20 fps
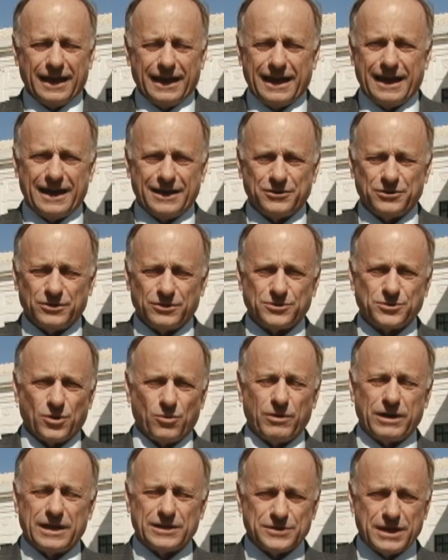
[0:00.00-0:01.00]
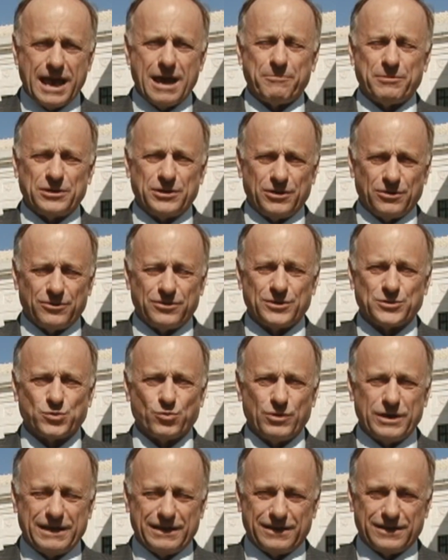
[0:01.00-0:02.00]
And so what has happened here
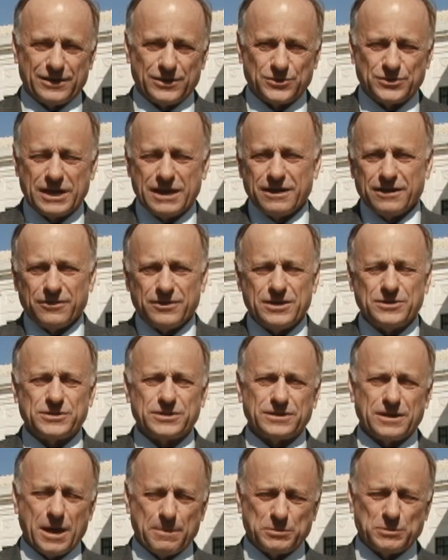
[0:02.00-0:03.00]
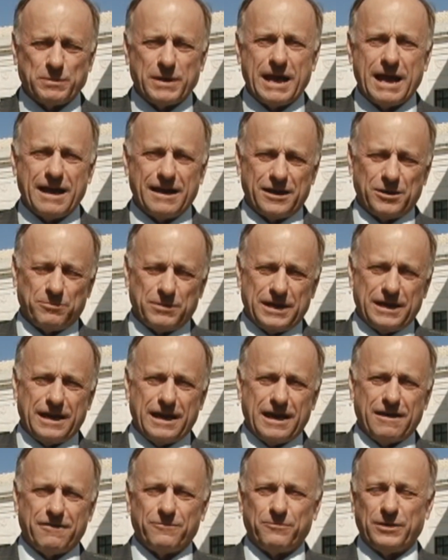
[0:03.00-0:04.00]
this week is these steps behind
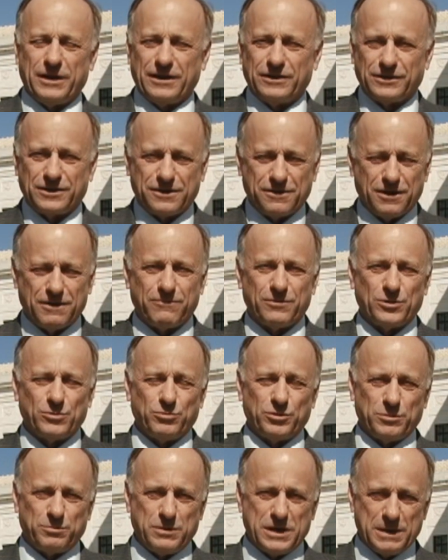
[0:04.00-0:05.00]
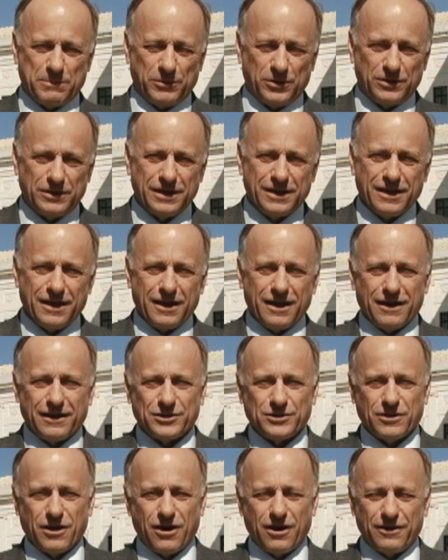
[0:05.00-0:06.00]
me have been covered with people
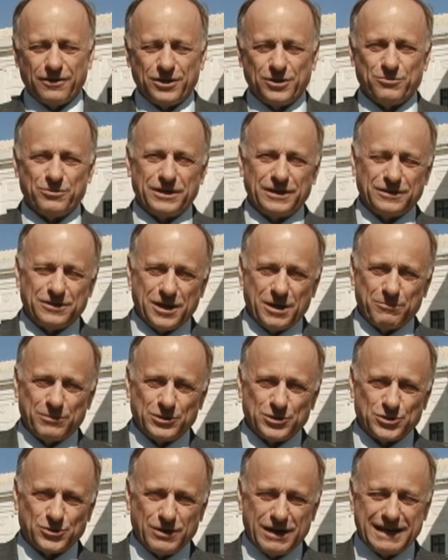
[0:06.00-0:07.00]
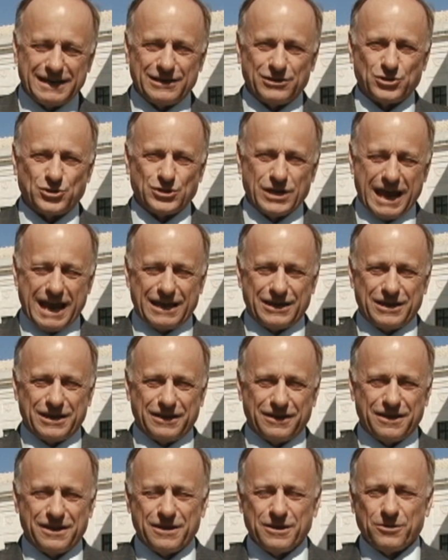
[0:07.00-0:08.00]
arguing, demonstrating,
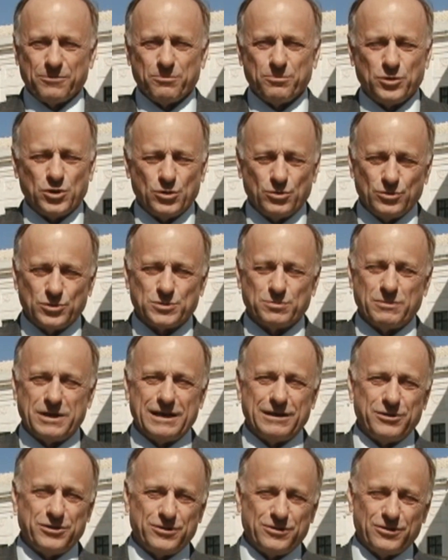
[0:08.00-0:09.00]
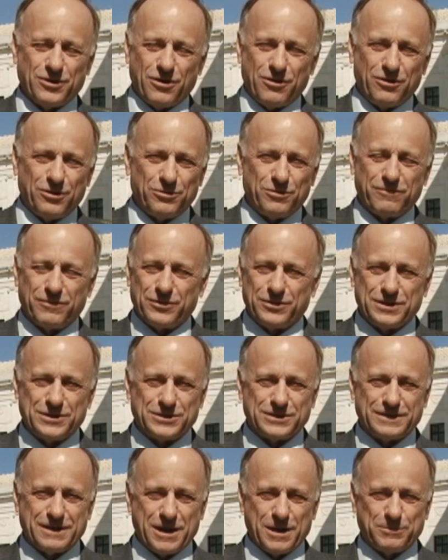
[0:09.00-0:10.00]
chanting, news media all over
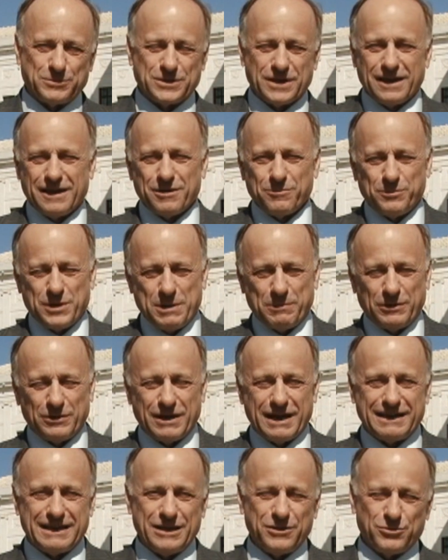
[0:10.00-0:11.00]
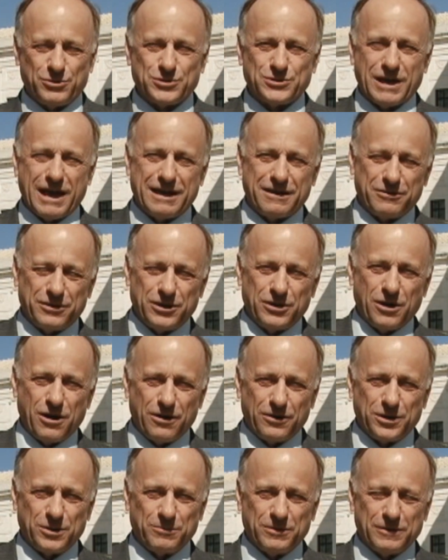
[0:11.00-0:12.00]
these steps, people on either side of the
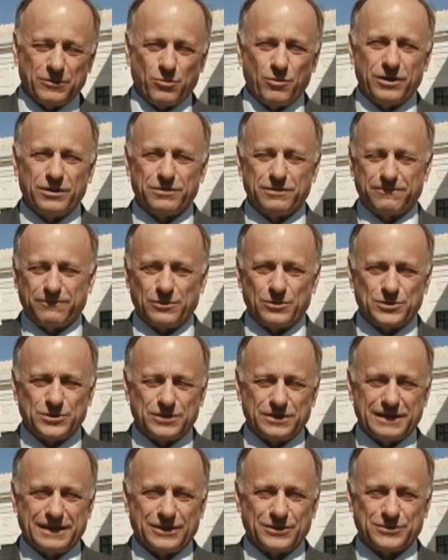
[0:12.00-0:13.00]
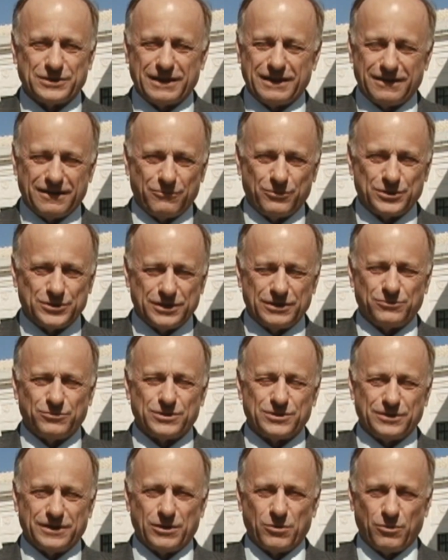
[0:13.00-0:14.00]
argument. One of the first things that was
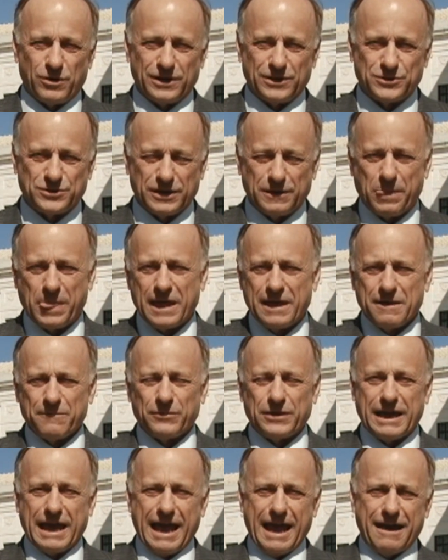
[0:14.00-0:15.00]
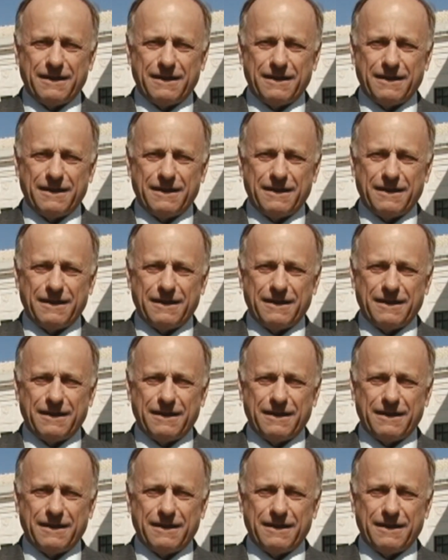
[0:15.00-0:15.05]
interesting was that the